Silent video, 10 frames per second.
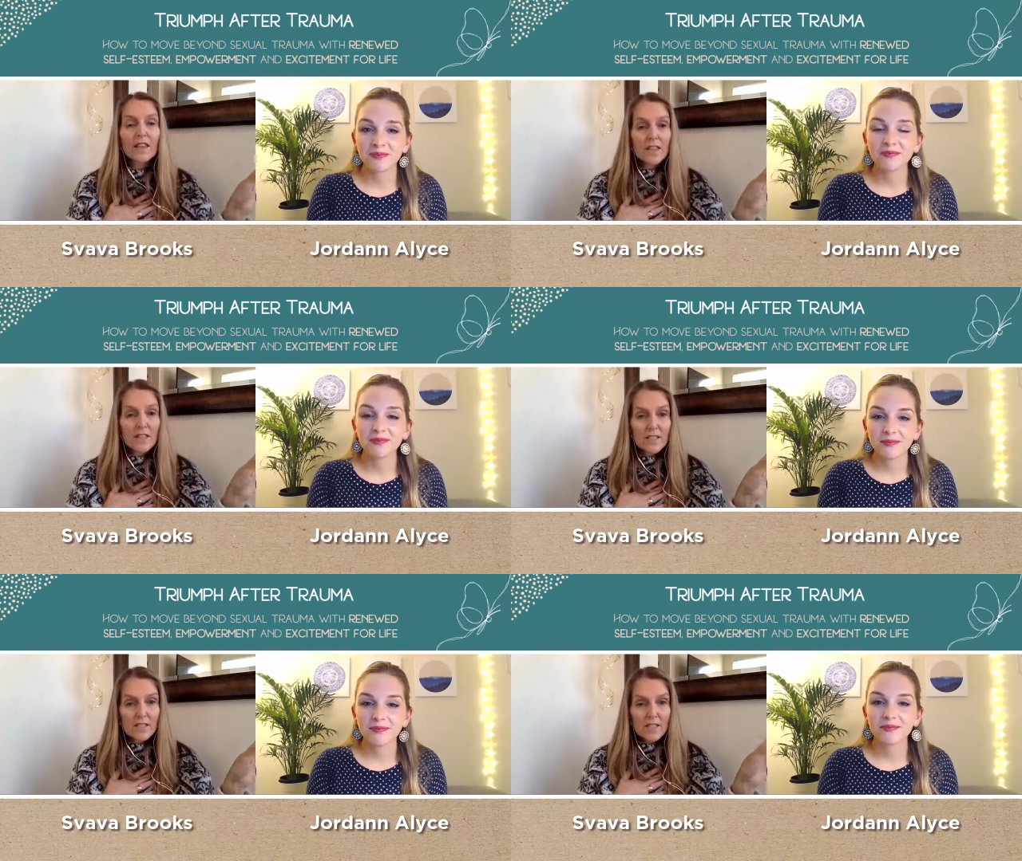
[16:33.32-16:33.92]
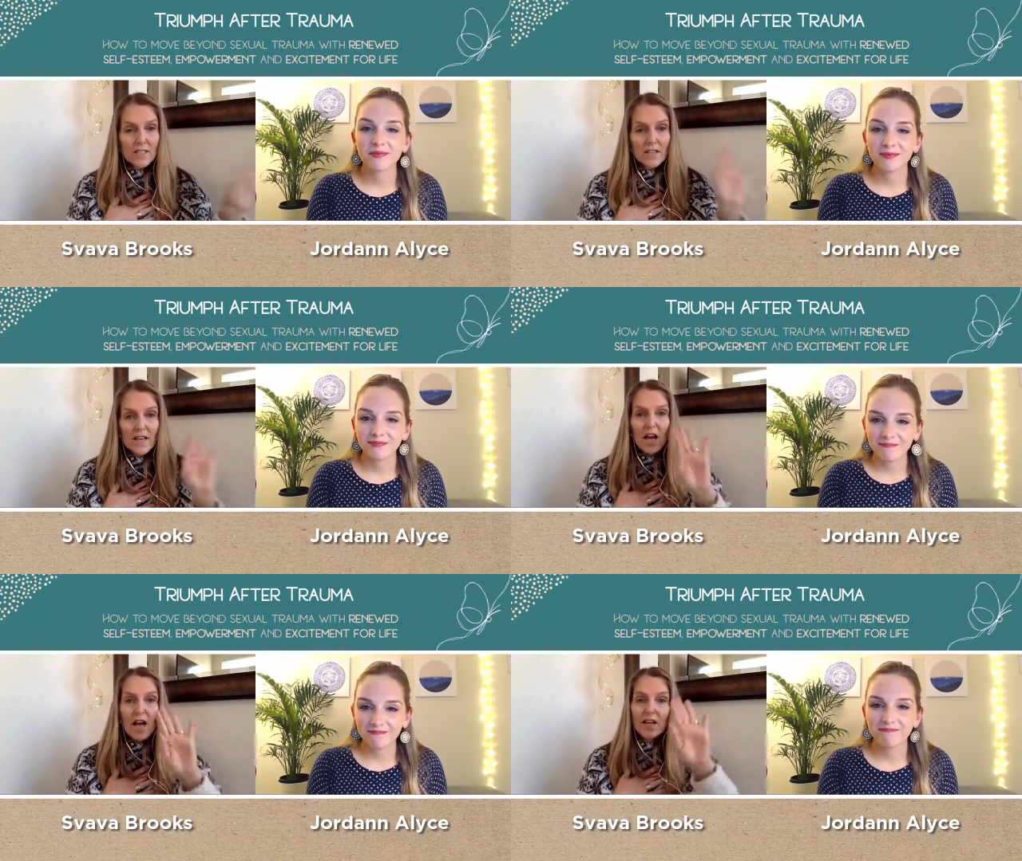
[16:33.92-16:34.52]
Speaker 1: this.
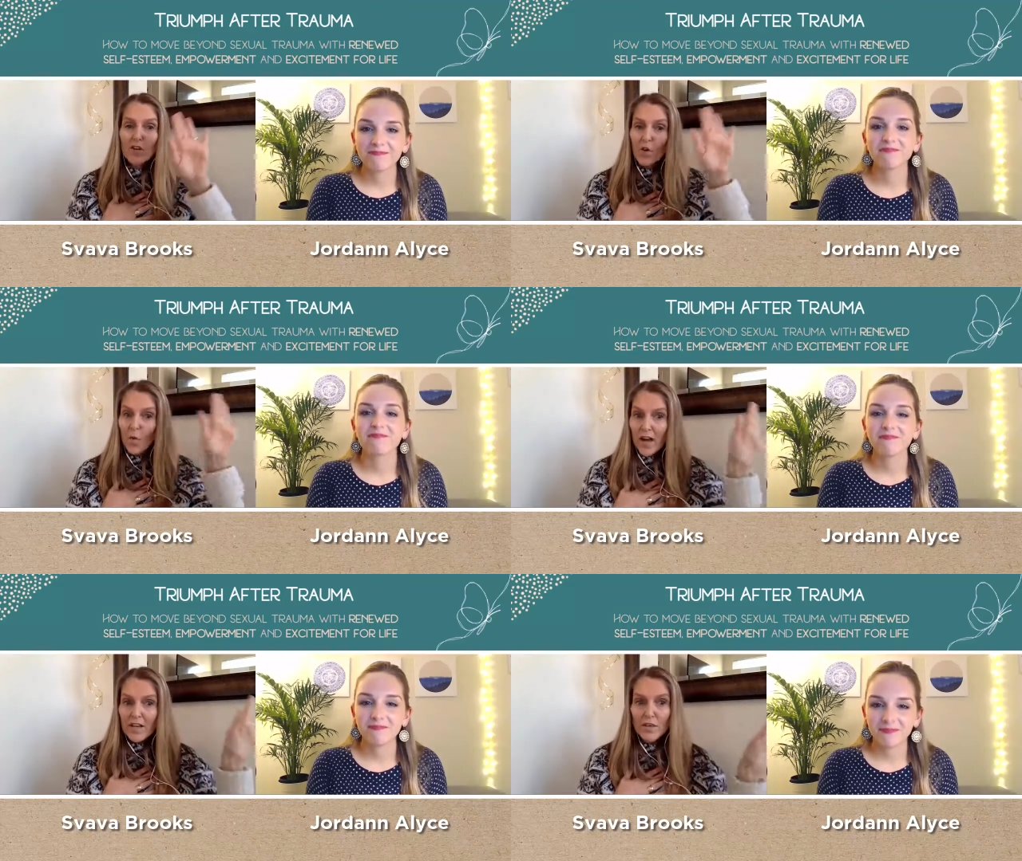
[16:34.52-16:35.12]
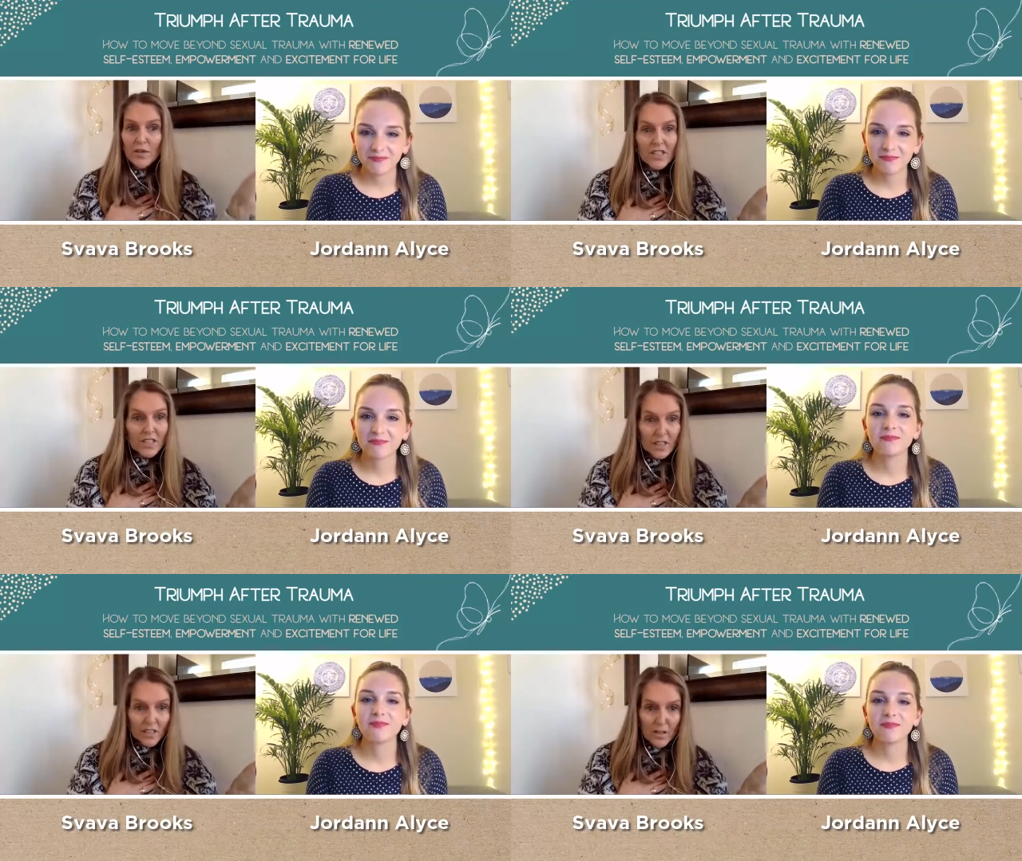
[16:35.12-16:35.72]
I know why you're
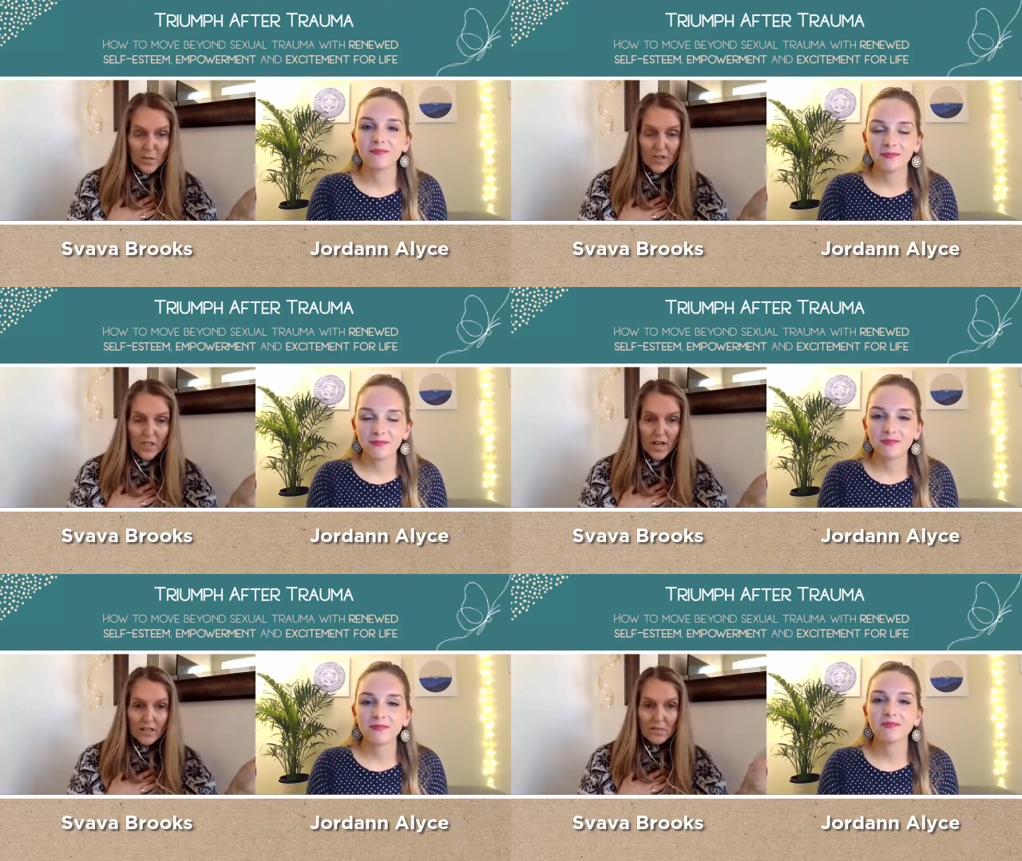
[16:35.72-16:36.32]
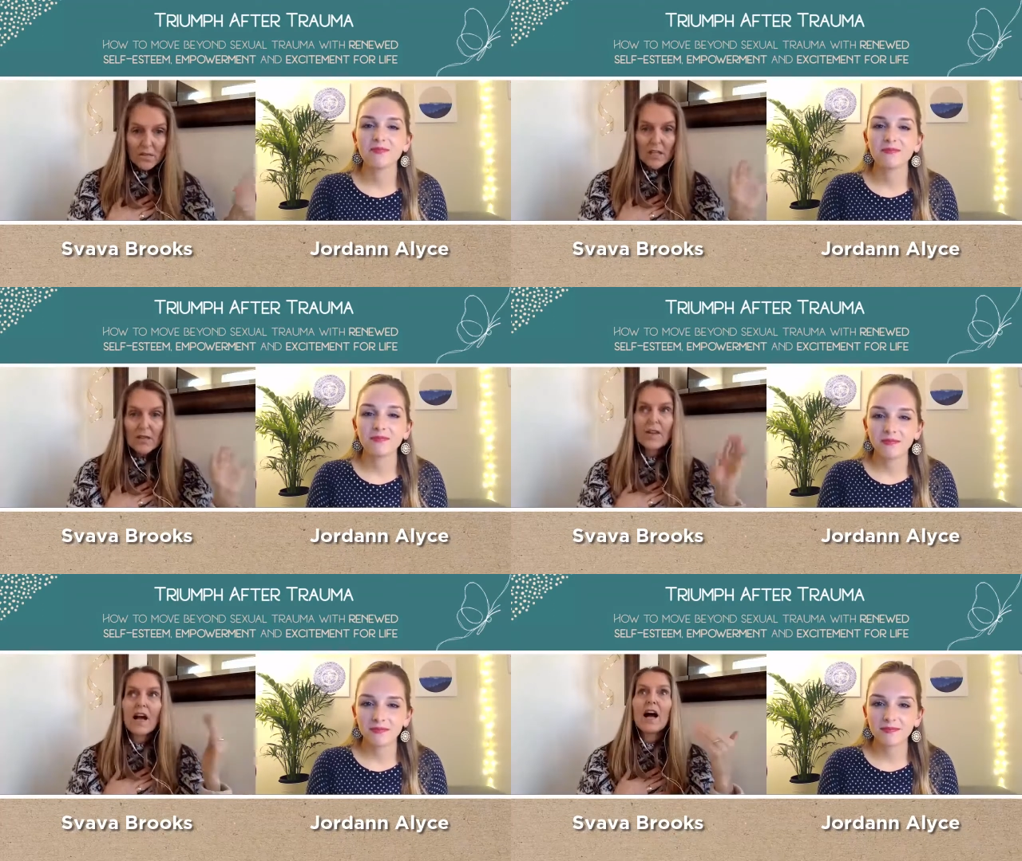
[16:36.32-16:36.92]
here to protect me,
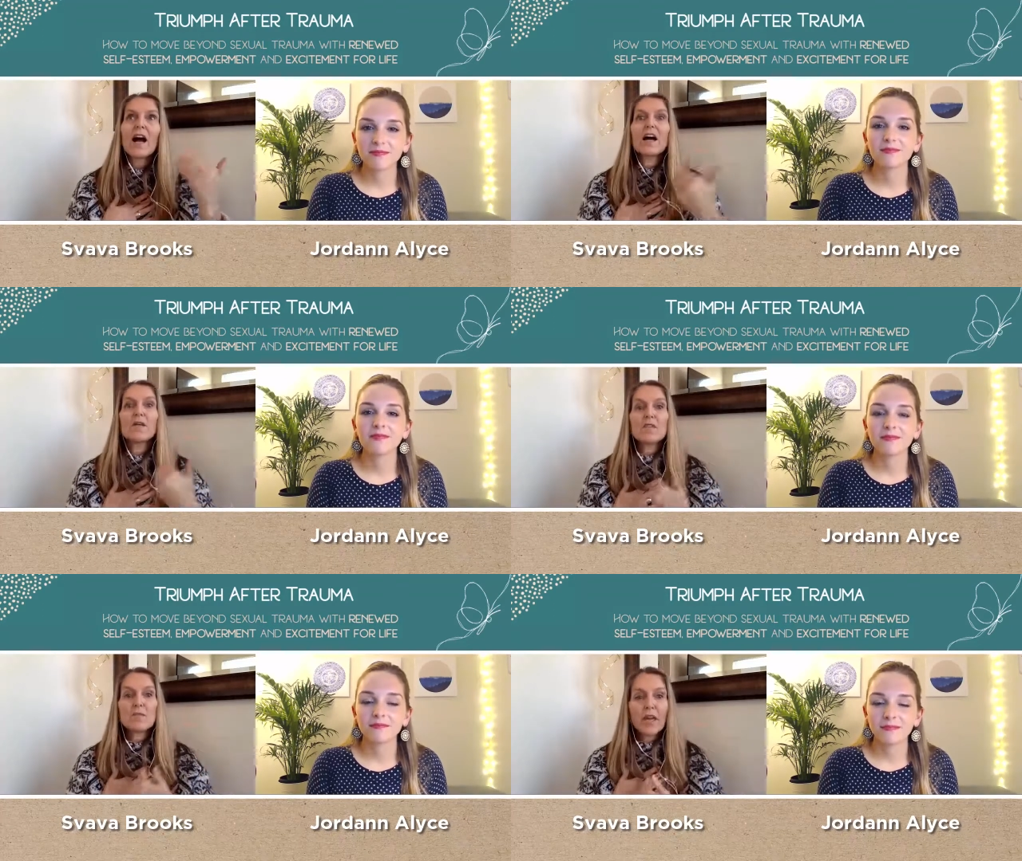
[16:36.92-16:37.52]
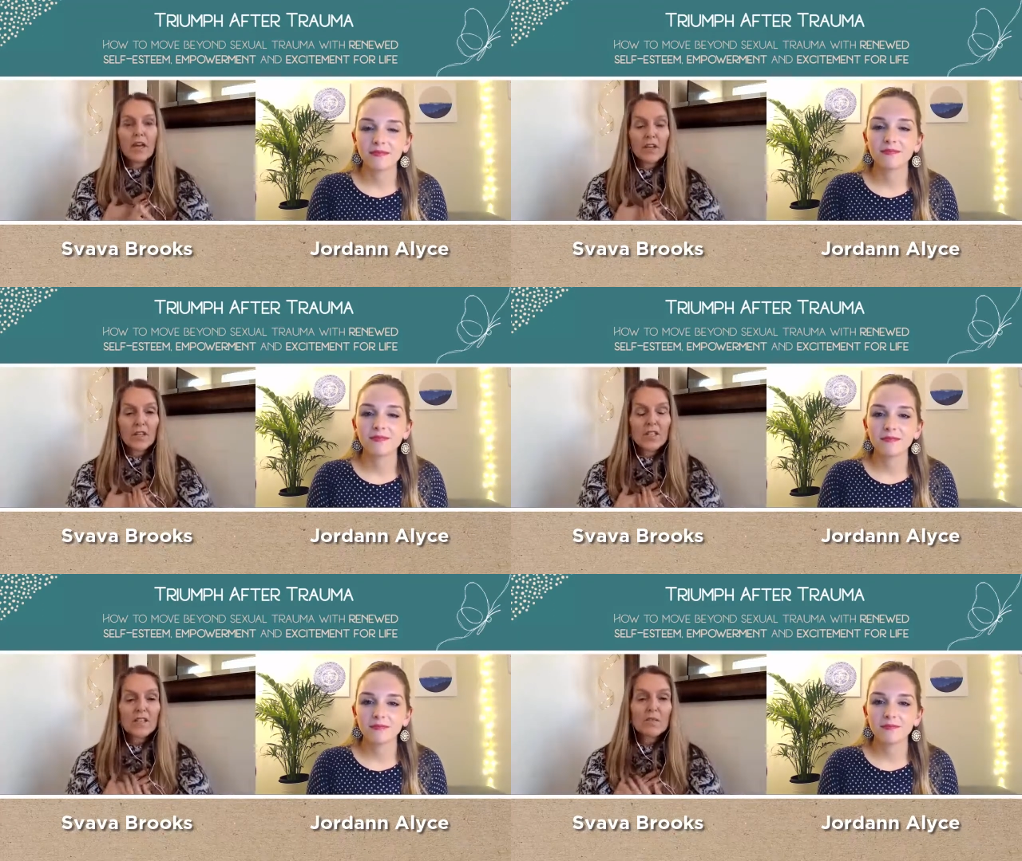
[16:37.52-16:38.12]
but I'm the
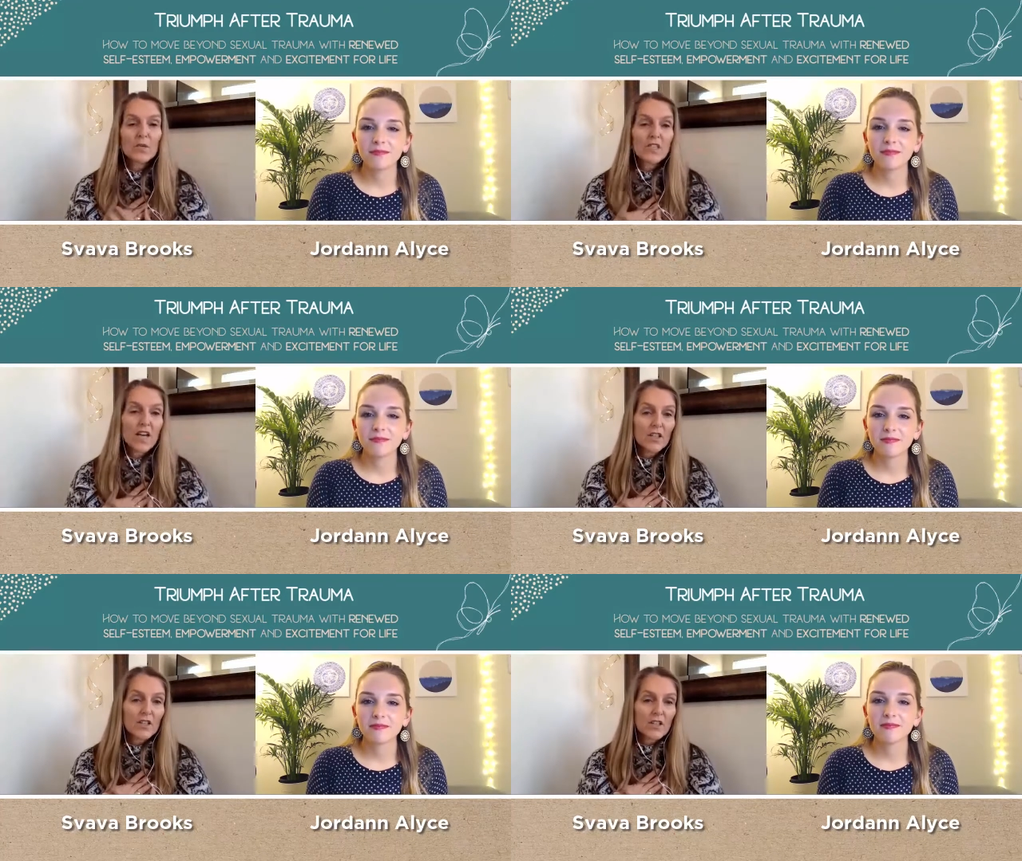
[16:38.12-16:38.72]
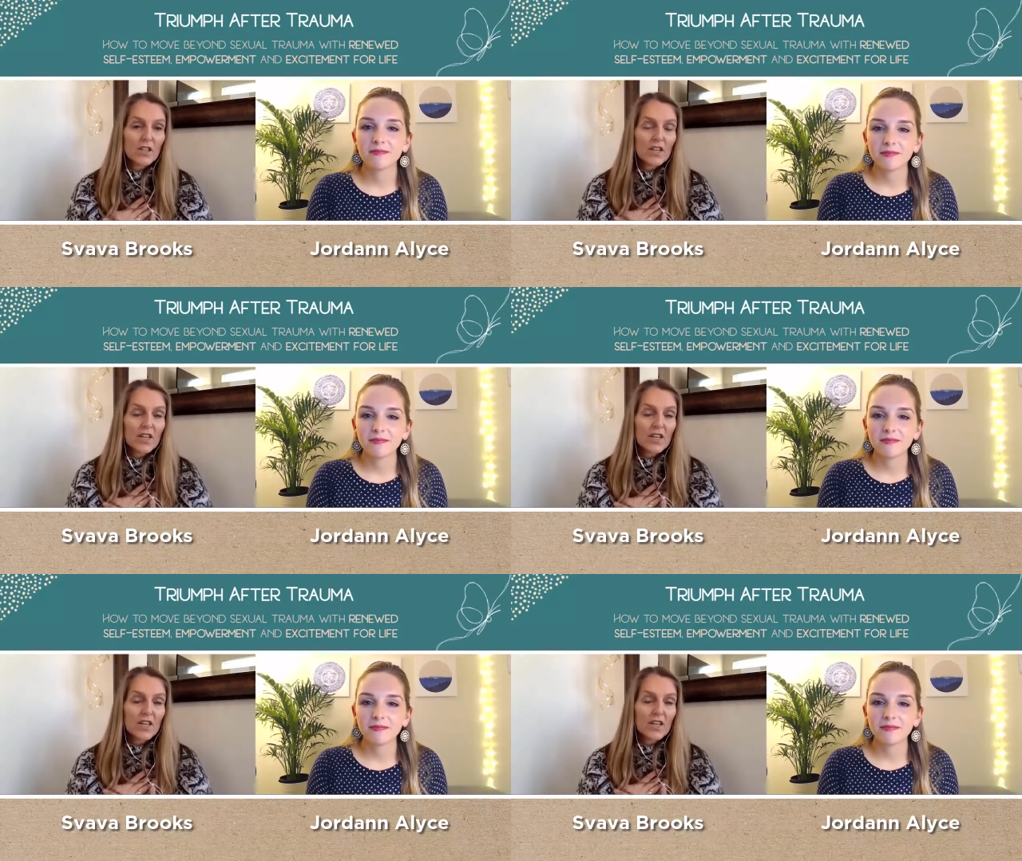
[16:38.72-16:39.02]
parent and the protector